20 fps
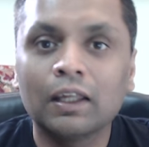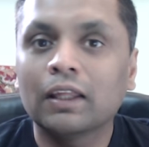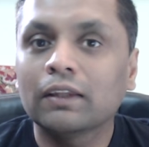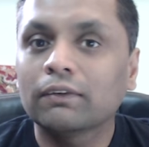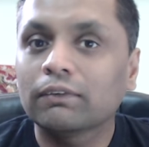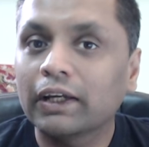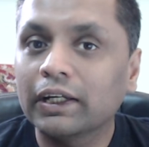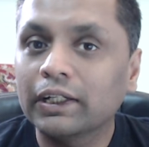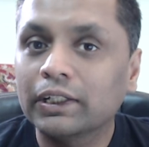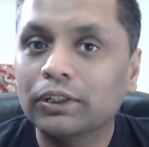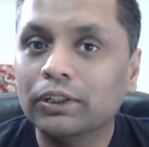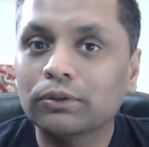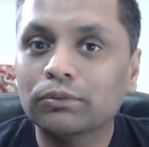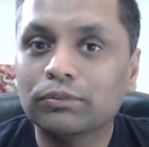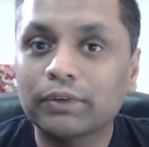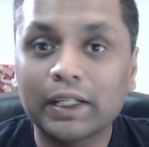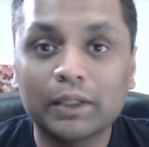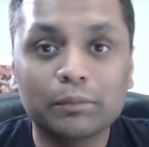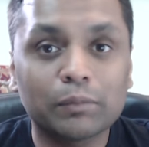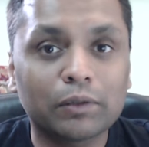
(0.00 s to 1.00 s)
Thank you
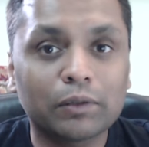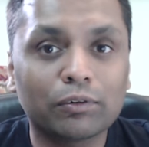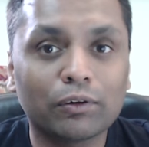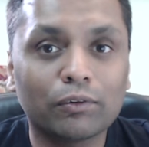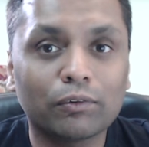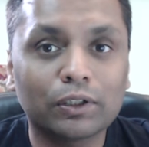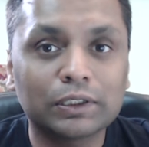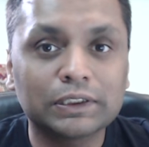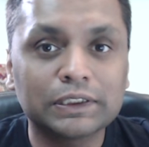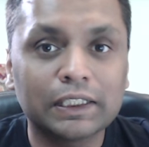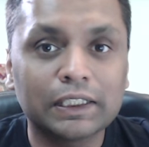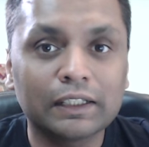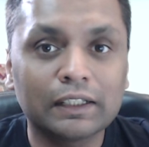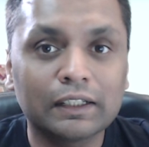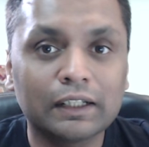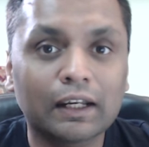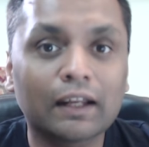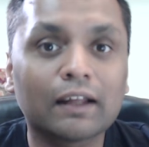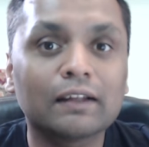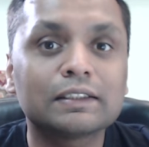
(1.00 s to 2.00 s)
very much for watching,
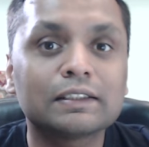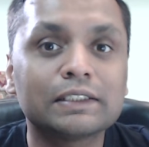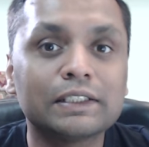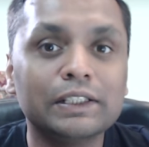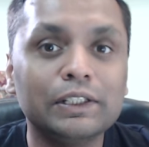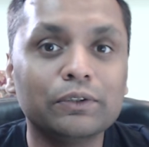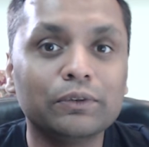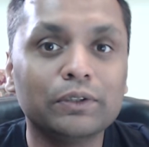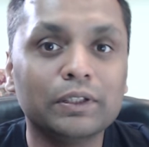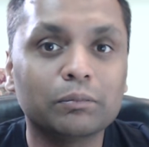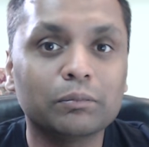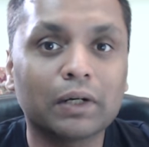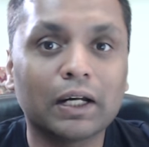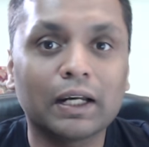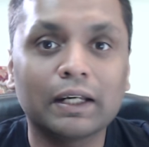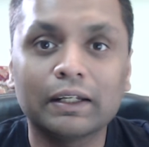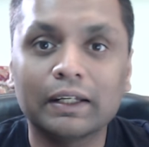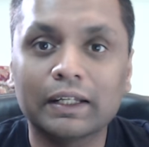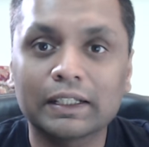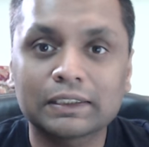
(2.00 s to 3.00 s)
and I'll see you in my
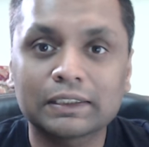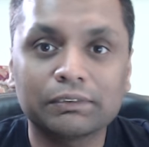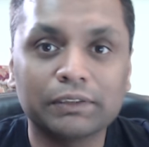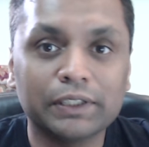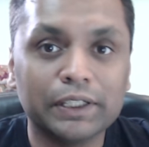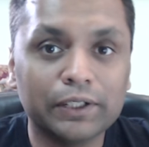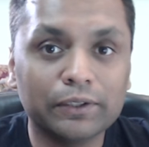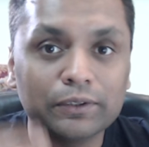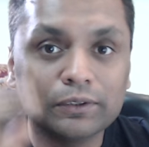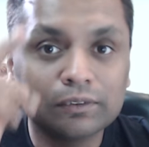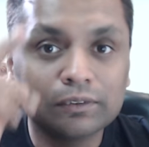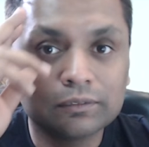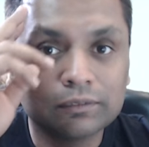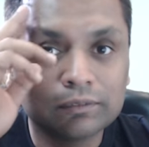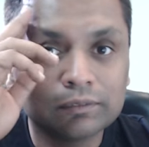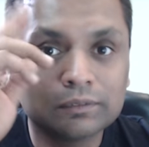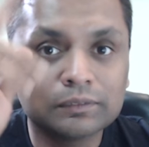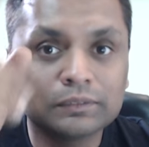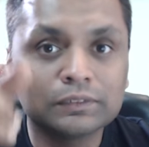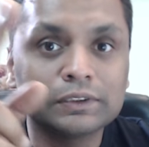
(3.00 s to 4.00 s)
next video.
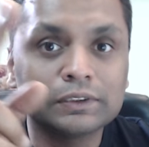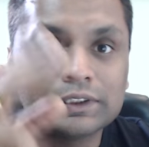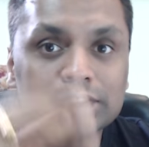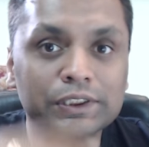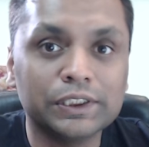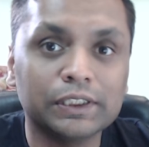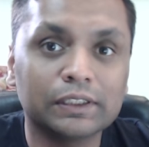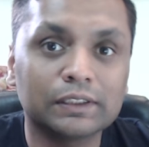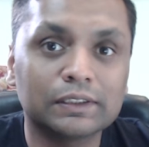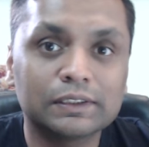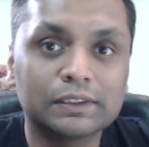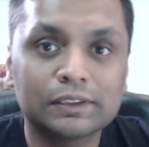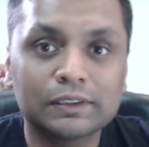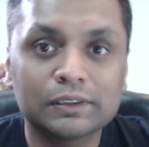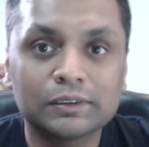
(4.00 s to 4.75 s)
Cheers.